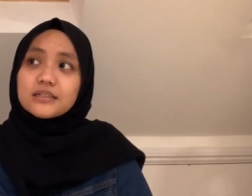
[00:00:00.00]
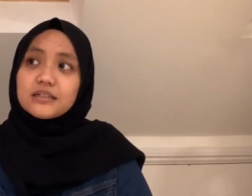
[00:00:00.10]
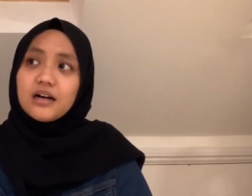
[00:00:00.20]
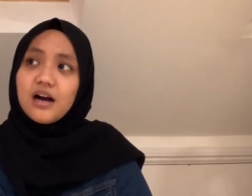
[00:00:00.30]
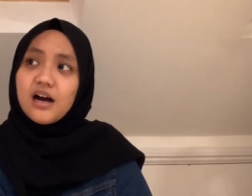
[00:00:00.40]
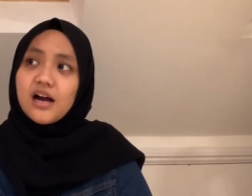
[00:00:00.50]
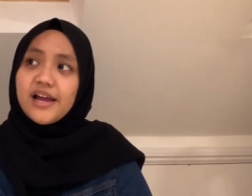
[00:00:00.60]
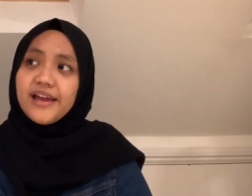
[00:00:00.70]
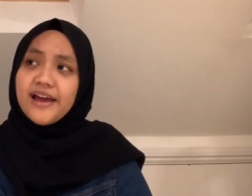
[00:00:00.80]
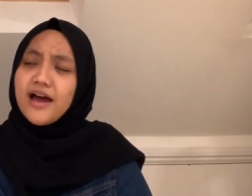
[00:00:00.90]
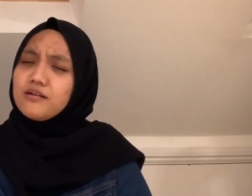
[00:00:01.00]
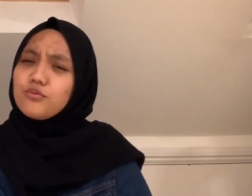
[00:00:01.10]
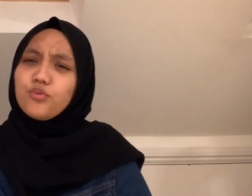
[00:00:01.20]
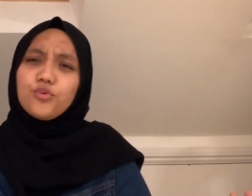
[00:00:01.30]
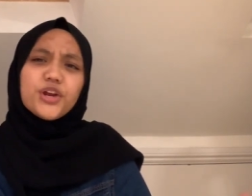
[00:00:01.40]
I had
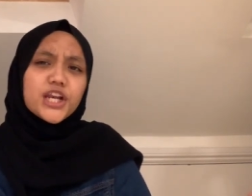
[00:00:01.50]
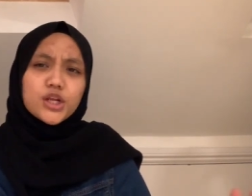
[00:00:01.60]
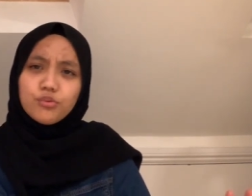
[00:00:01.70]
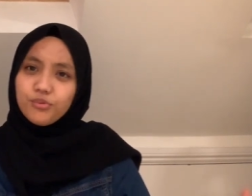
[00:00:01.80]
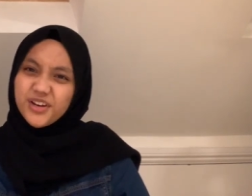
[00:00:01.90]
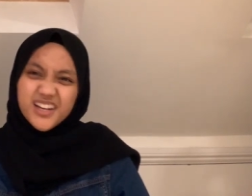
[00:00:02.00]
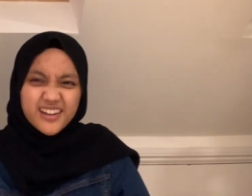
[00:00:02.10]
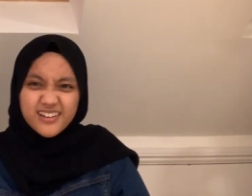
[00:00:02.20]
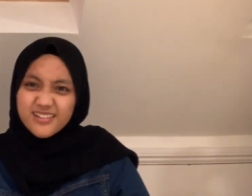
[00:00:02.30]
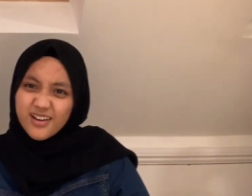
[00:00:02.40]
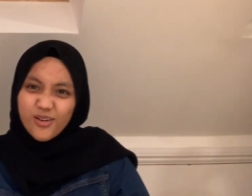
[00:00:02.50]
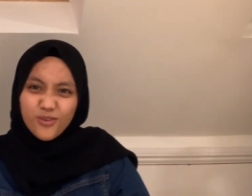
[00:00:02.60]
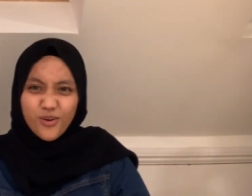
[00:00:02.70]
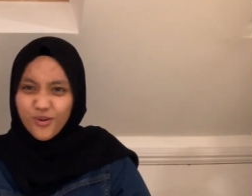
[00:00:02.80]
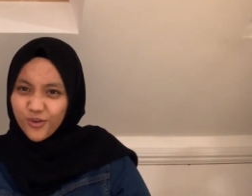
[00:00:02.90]
really really low
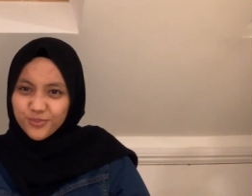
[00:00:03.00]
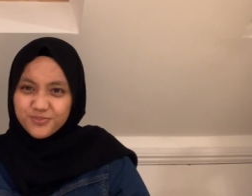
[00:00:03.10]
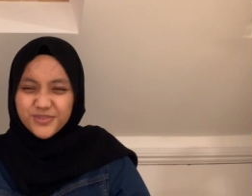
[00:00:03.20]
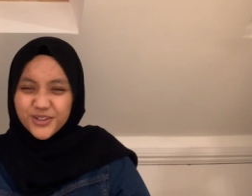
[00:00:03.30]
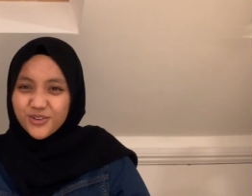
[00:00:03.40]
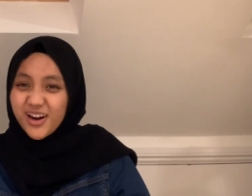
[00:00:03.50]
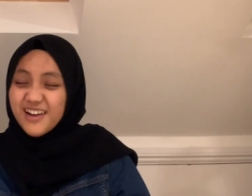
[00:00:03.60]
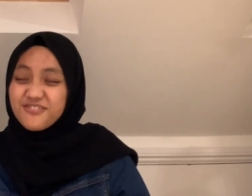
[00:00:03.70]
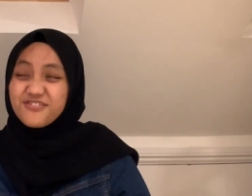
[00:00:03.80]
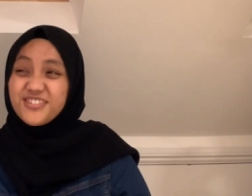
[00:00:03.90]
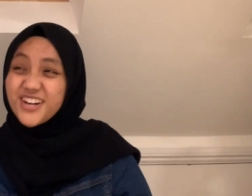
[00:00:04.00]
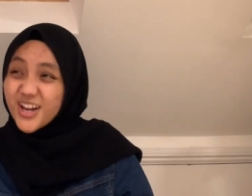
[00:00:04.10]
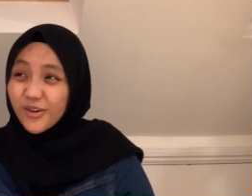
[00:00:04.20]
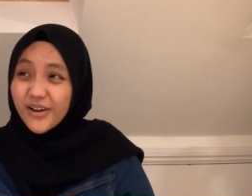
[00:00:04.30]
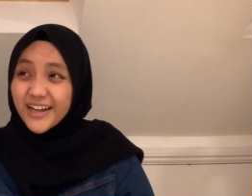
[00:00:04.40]
hope. You know, I have
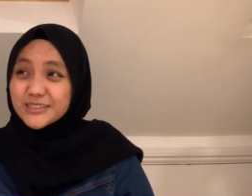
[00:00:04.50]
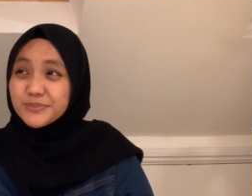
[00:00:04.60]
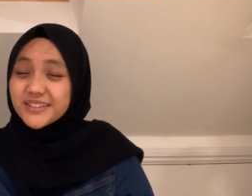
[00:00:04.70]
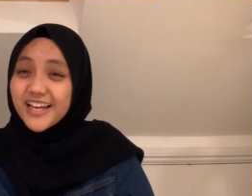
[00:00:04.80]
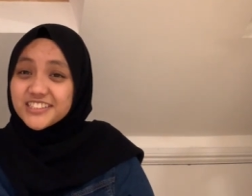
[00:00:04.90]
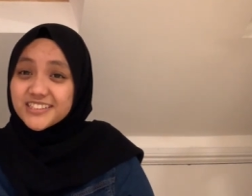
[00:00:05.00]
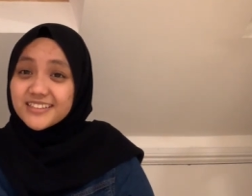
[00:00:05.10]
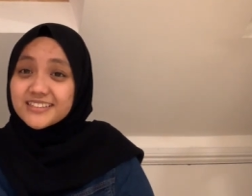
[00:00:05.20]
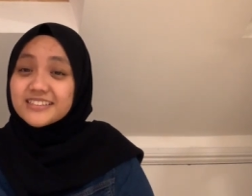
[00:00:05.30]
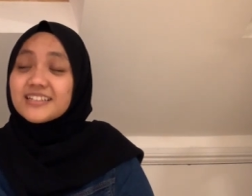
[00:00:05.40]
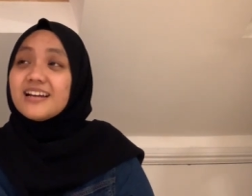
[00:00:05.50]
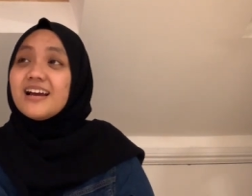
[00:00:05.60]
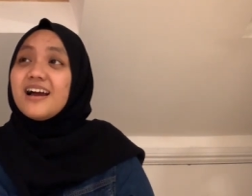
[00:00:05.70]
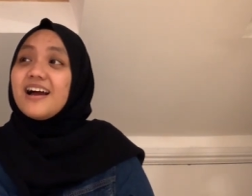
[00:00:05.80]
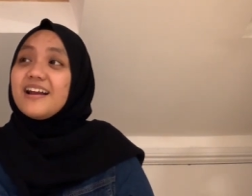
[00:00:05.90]
low expectations
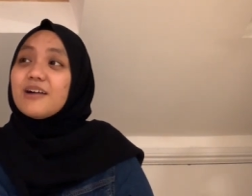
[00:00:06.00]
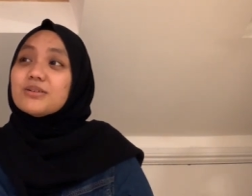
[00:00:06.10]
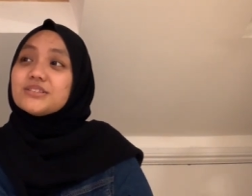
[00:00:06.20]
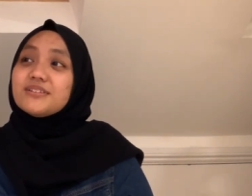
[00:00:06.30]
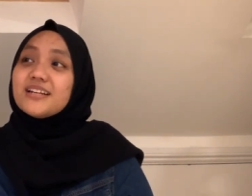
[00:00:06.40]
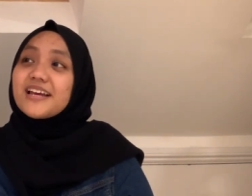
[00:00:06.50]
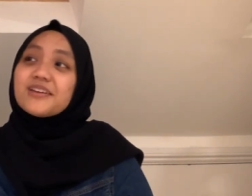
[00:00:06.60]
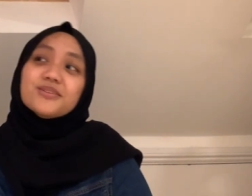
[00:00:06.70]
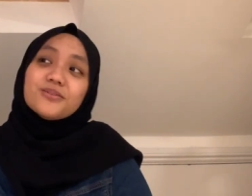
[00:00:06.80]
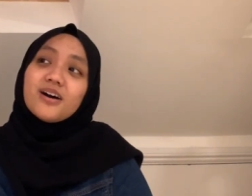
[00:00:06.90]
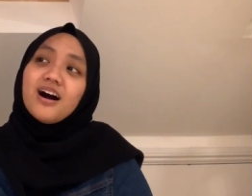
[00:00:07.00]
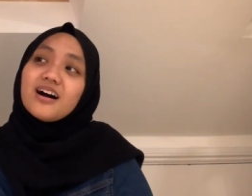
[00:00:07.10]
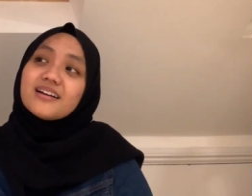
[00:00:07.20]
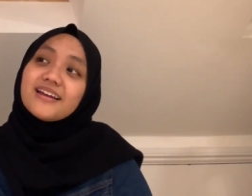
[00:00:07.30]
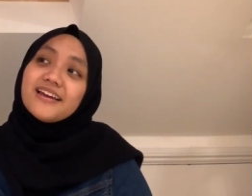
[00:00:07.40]
and I was really like you know
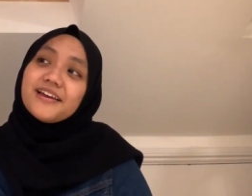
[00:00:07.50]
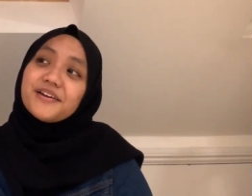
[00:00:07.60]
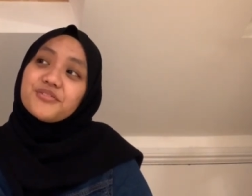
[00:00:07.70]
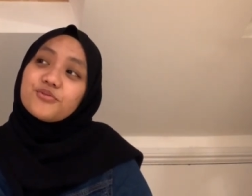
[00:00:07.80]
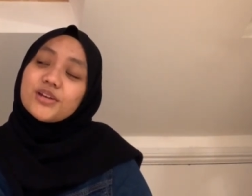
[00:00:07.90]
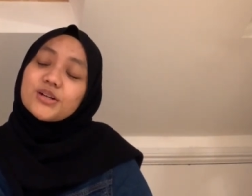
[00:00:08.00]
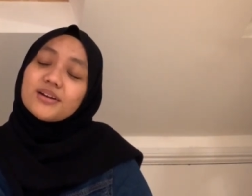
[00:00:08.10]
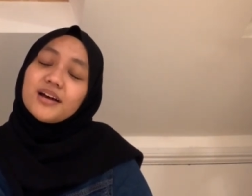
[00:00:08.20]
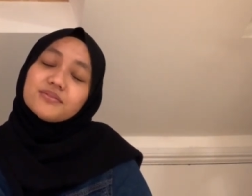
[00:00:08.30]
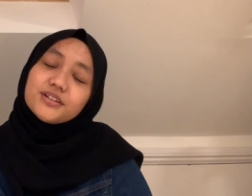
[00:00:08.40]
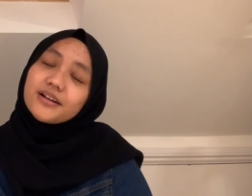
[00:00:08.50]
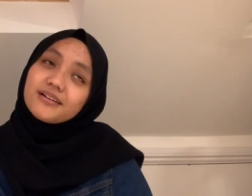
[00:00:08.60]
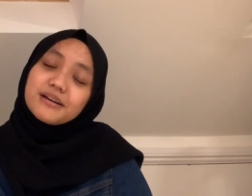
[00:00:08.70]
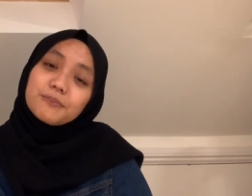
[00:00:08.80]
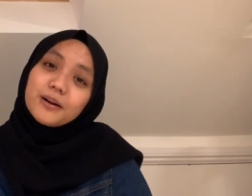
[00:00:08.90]
what if we don't have the
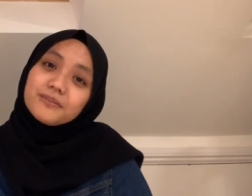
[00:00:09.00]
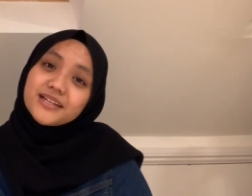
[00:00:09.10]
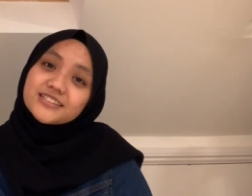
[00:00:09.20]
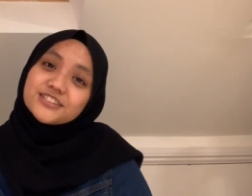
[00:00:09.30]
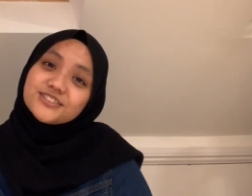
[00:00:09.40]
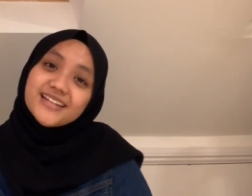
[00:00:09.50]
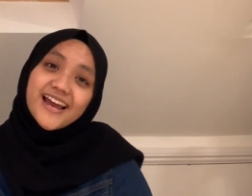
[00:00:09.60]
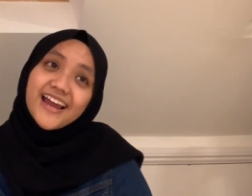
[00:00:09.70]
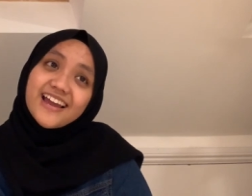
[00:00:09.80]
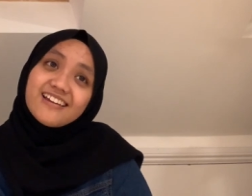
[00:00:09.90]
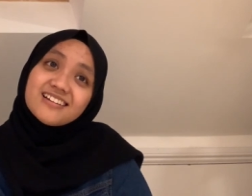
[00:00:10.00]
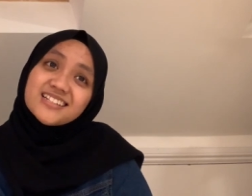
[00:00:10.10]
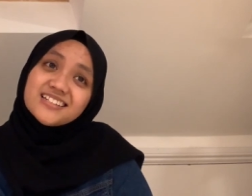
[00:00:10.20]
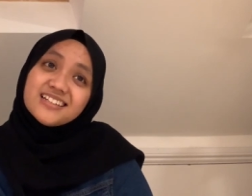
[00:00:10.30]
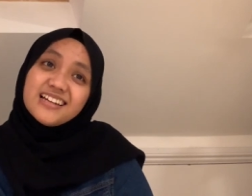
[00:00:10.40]
Dragon Republic today
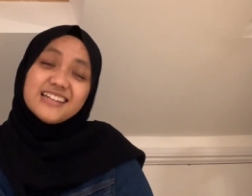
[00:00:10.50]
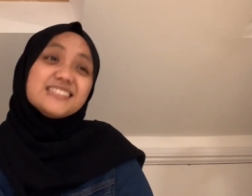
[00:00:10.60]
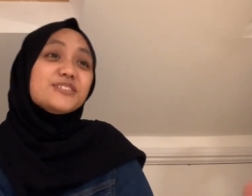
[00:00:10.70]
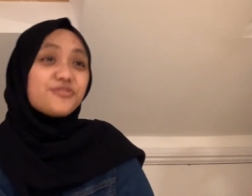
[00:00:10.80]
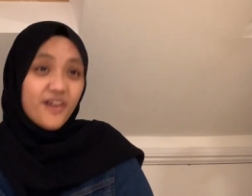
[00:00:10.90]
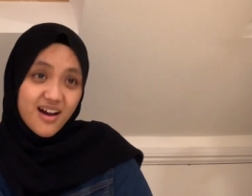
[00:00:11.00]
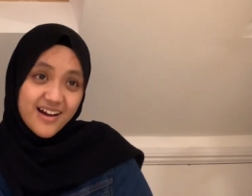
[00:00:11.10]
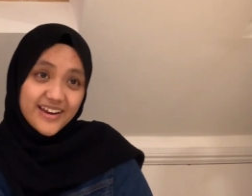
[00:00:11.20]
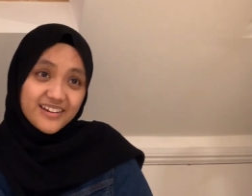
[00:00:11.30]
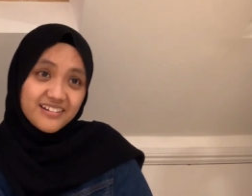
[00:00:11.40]
it's fine